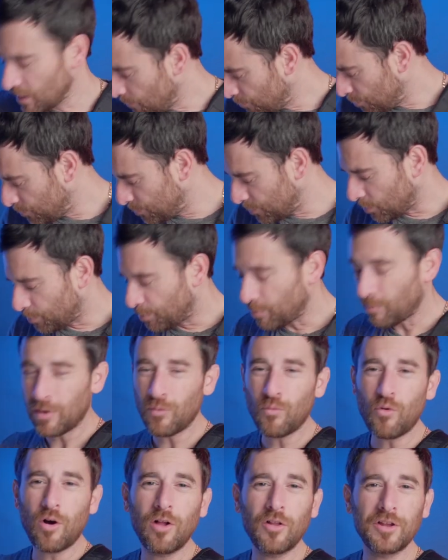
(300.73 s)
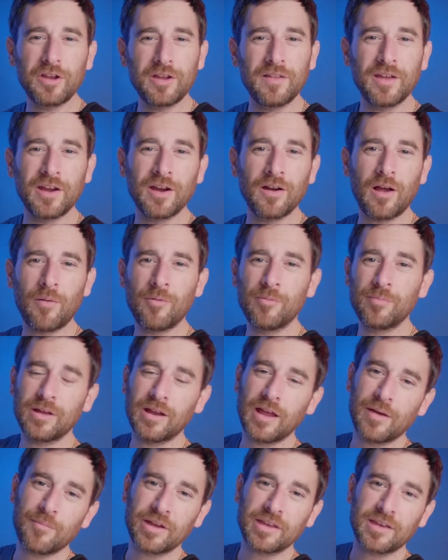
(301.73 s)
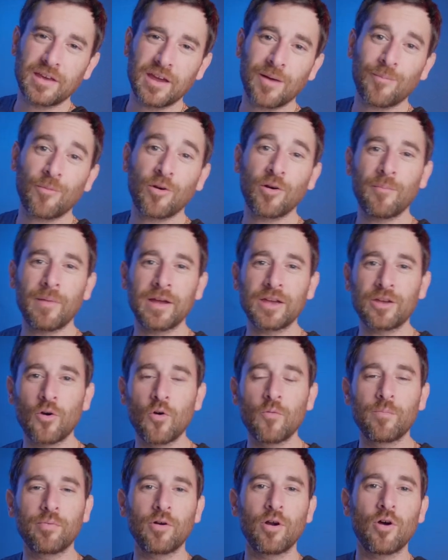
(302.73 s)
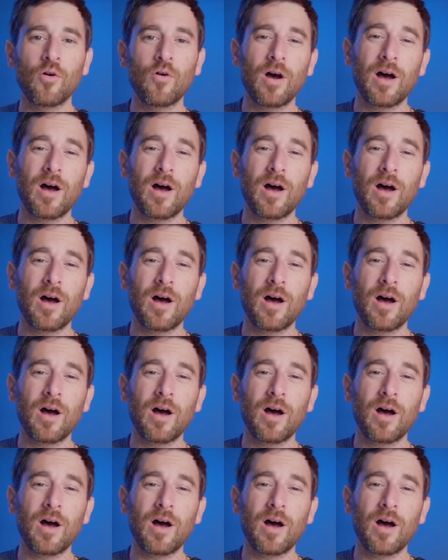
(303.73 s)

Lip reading: I'm going to be able to put my wallet in there. I'm going to be able to have my camera, my GoPro.